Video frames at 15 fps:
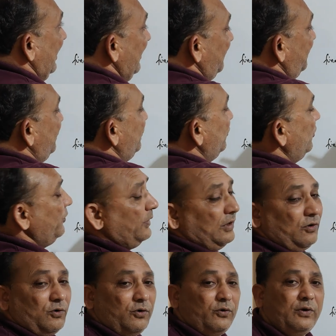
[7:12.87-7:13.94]
if you
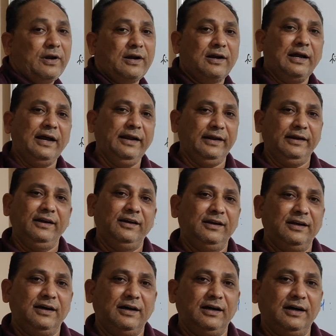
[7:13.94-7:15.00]
will override